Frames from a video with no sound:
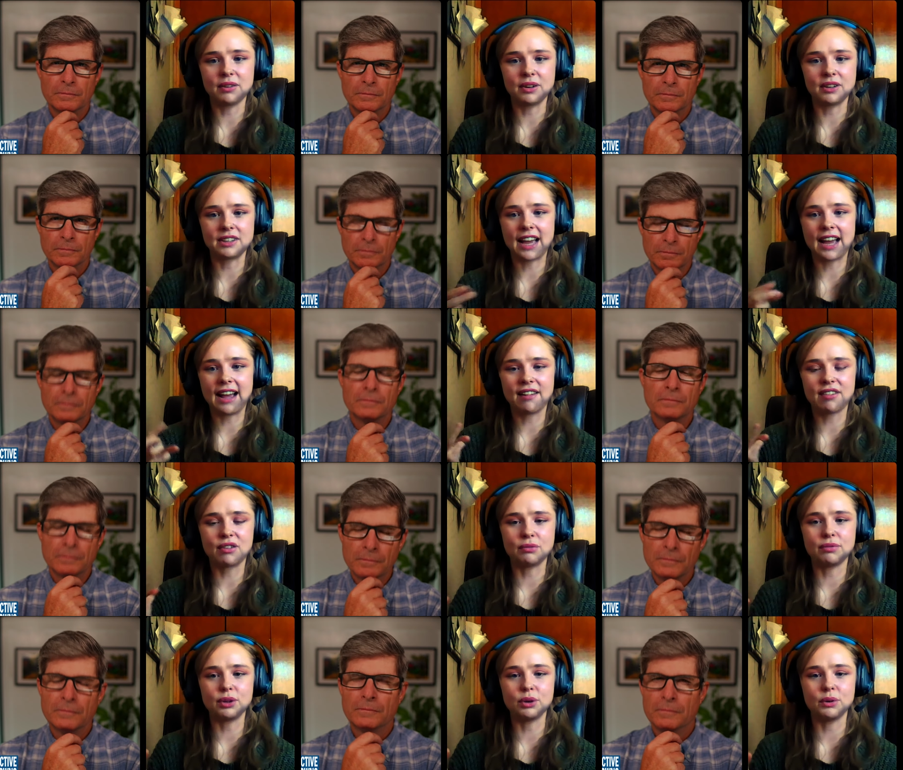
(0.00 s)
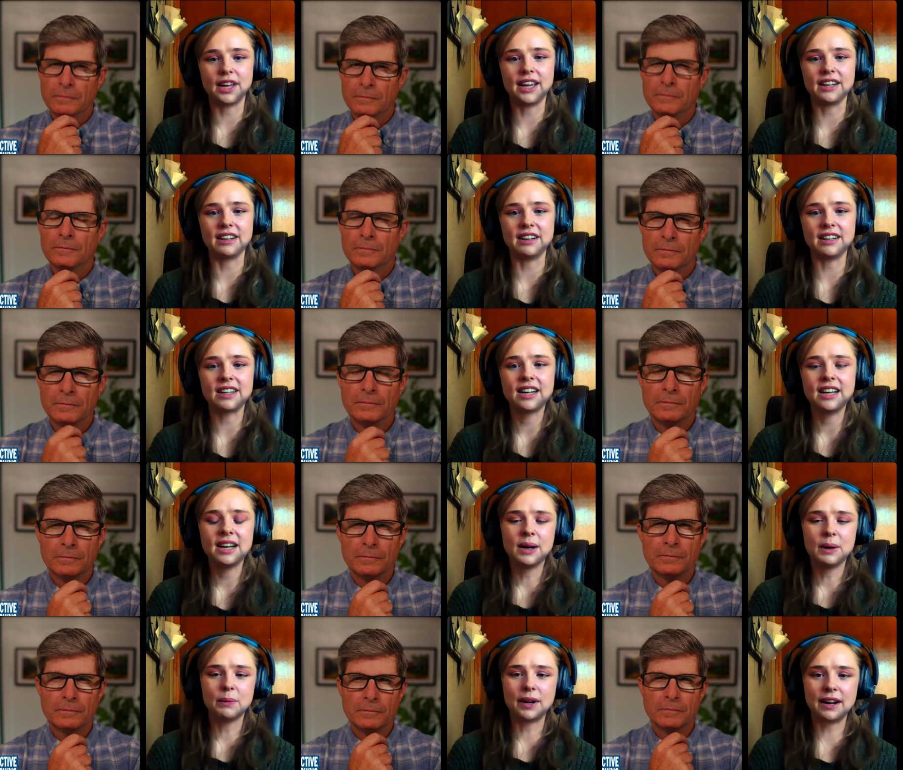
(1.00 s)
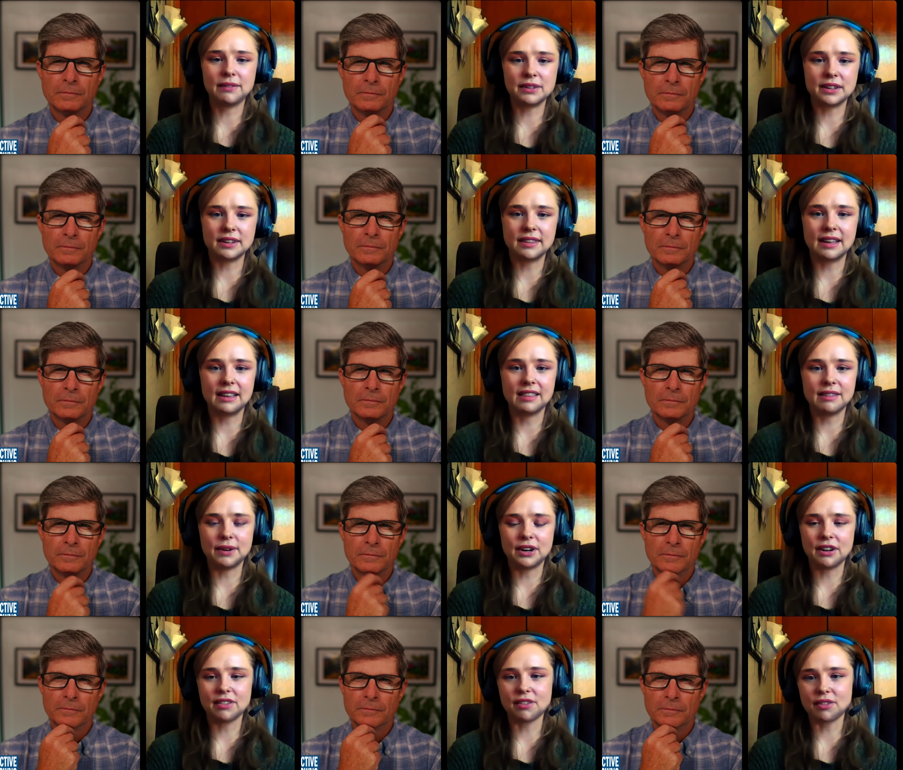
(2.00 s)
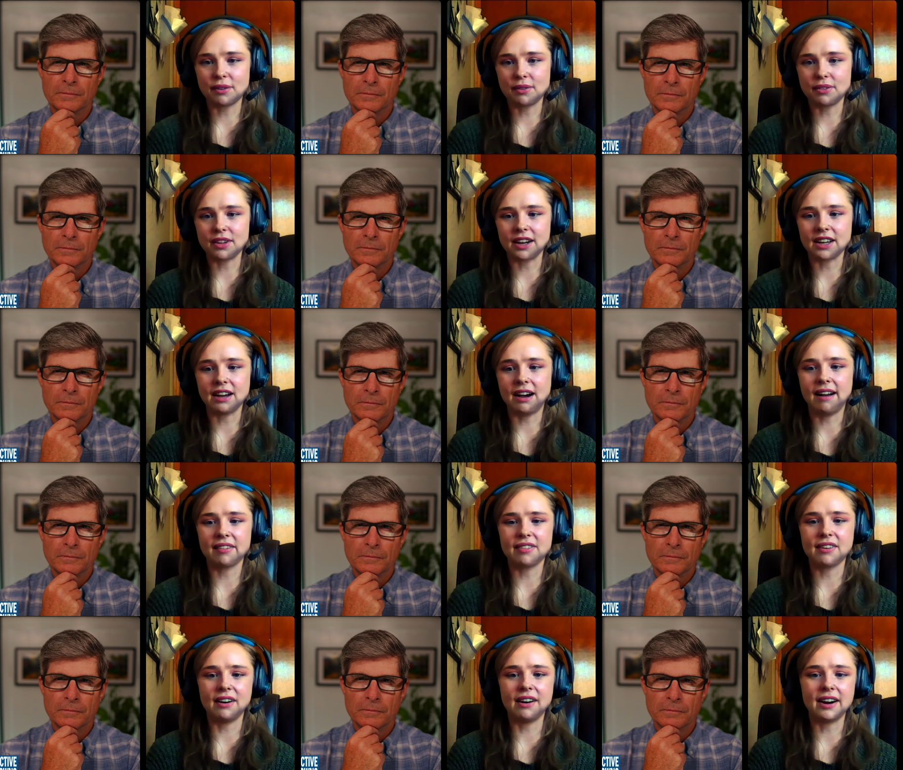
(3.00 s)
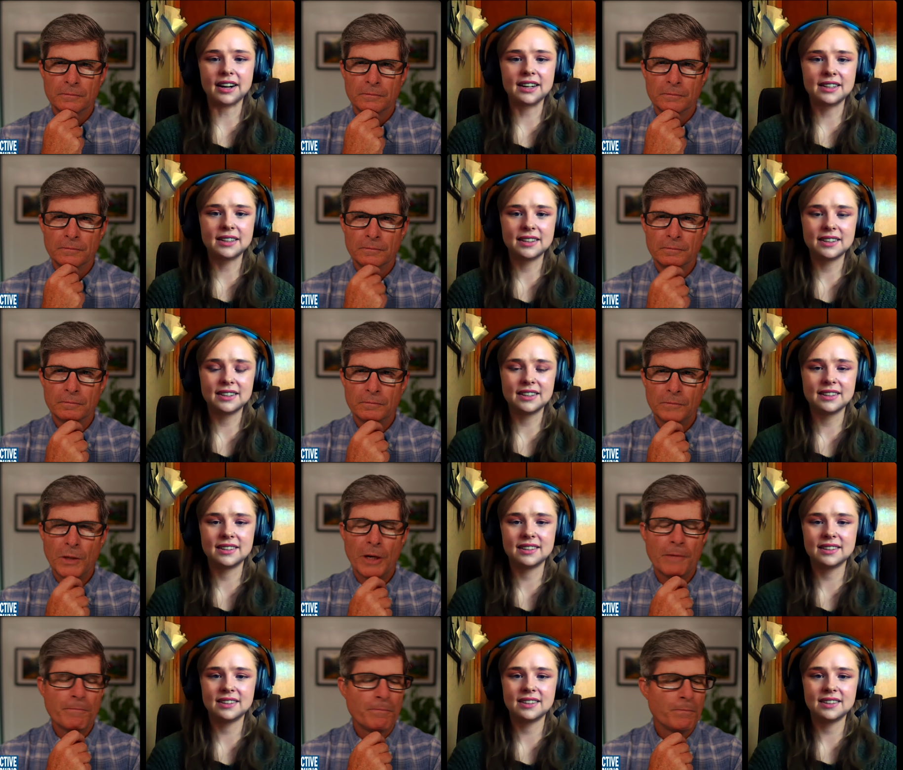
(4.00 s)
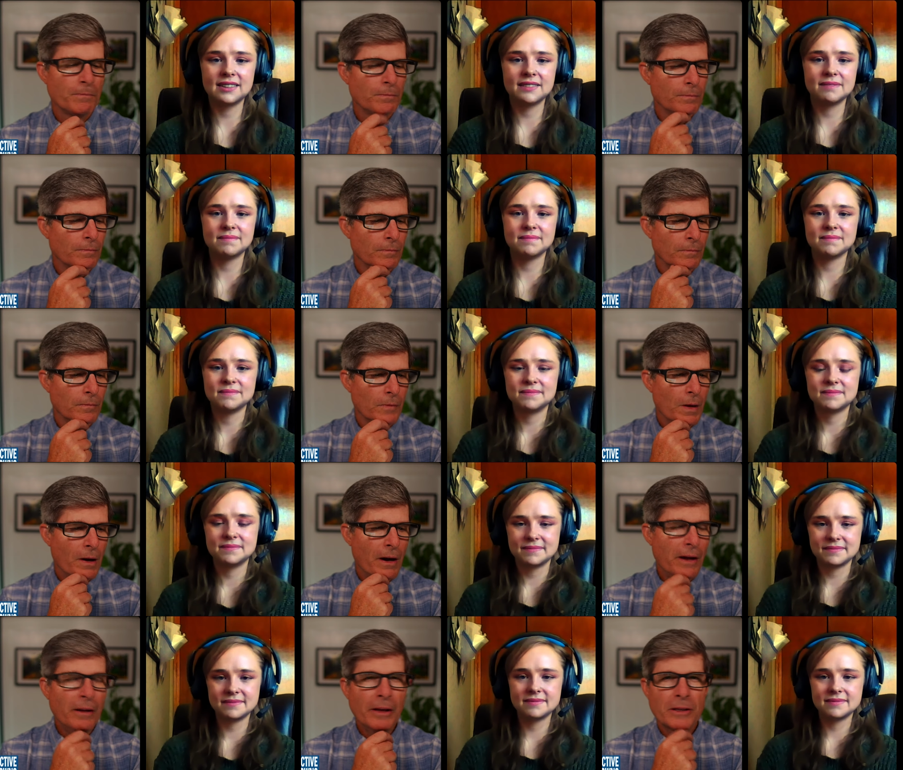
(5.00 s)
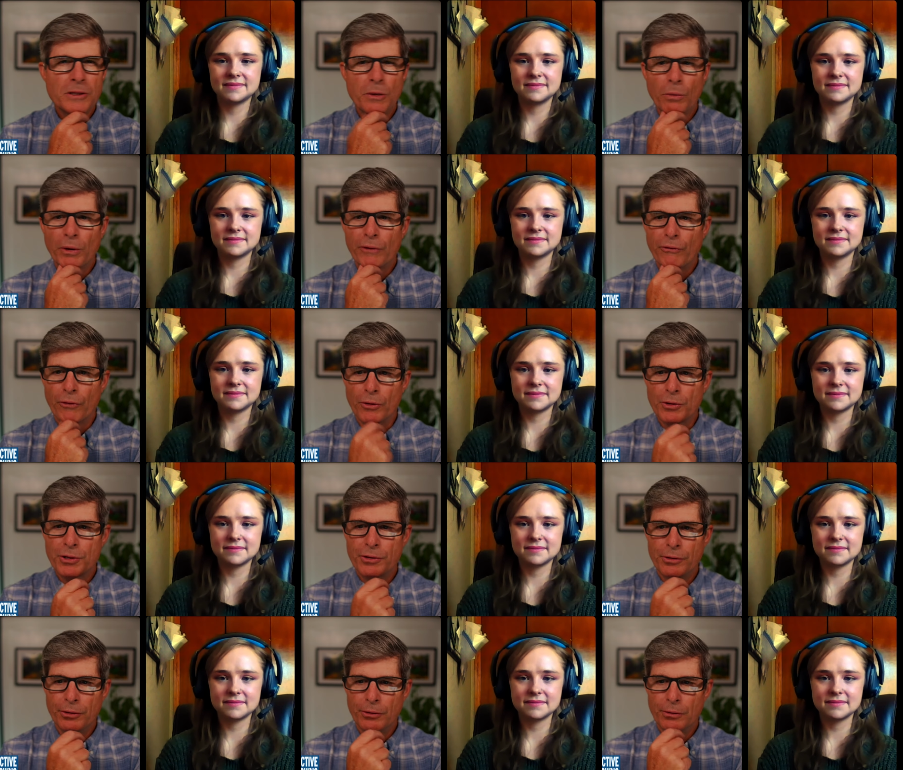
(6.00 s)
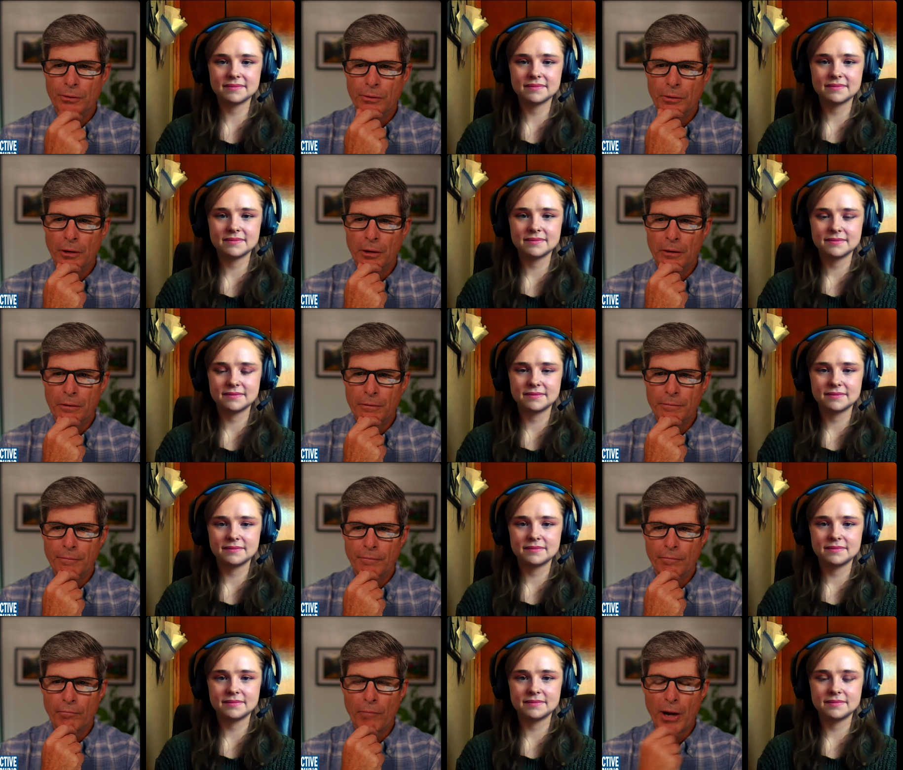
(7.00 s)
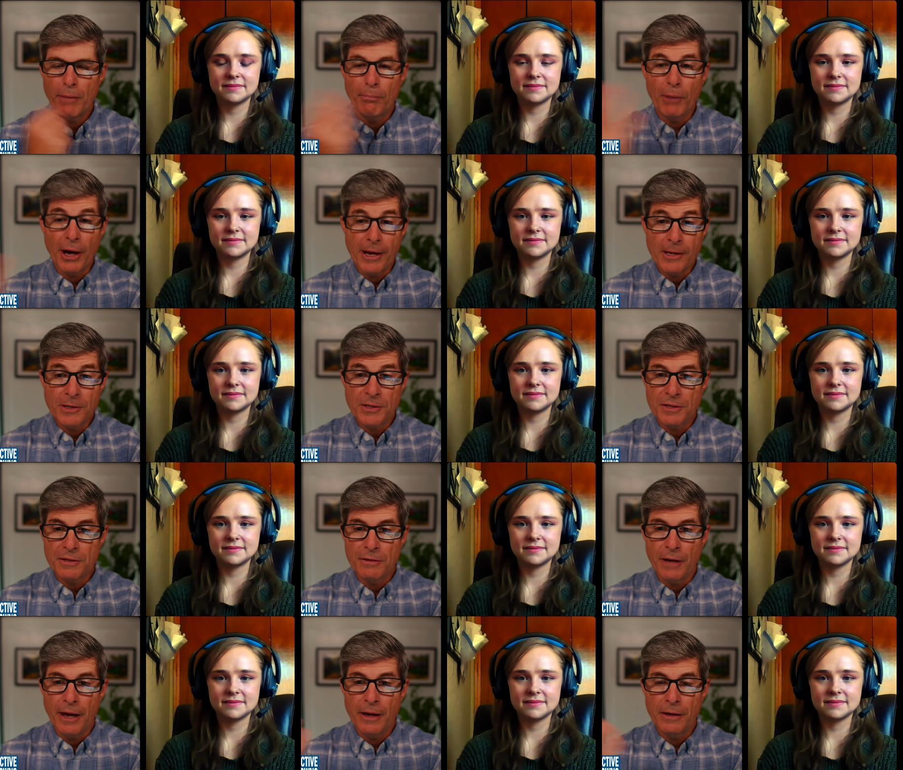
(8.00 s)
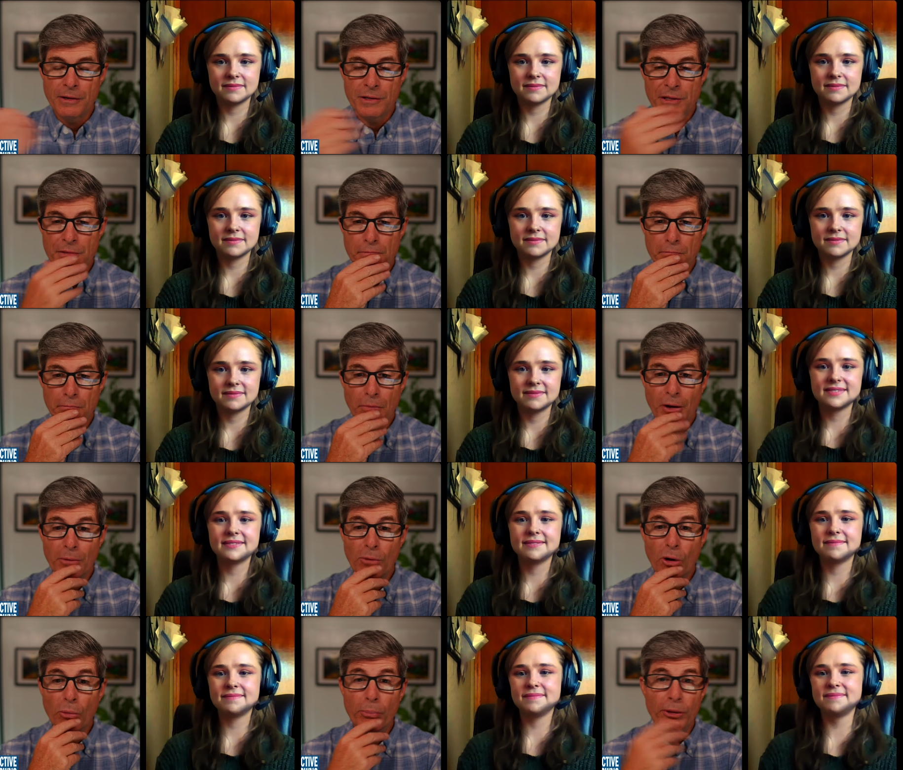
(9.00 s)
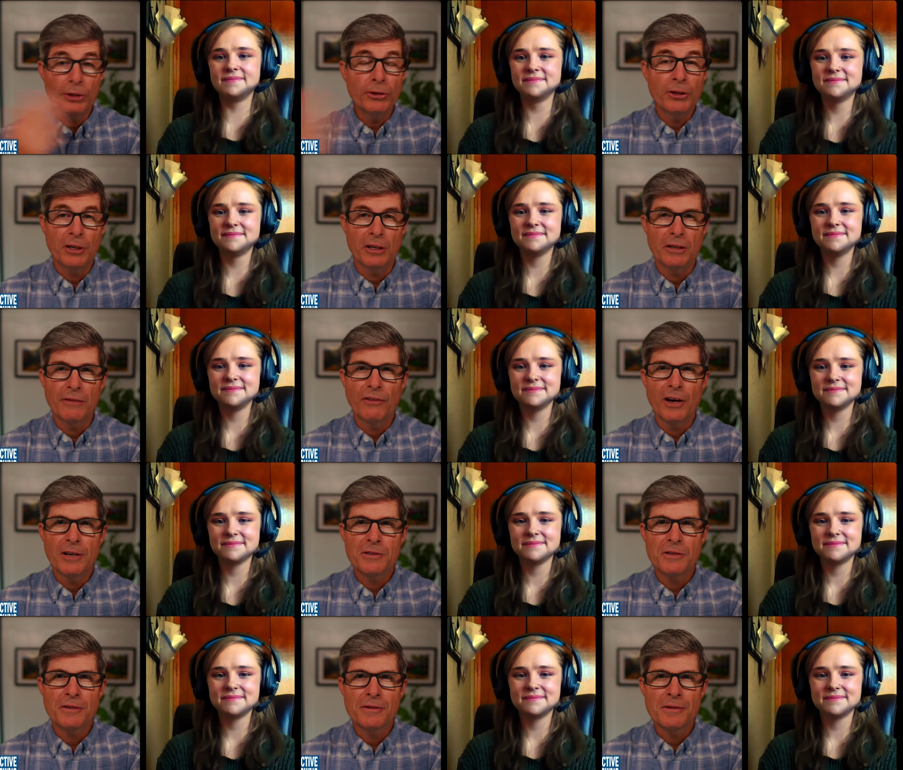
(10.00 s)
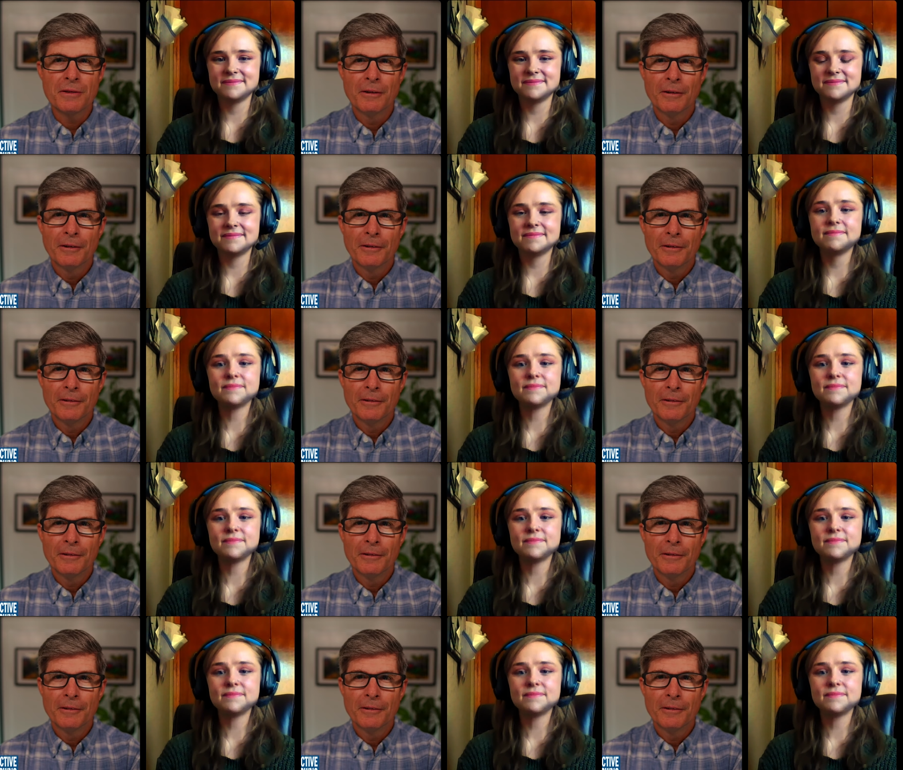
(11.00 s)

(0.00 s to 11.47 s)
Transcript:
Speaker 1: or gas or fueling or whatever the, the various associated costs are. Yeah.
Speaker 2: I like to refer to uh, my bikes as my mobility devices.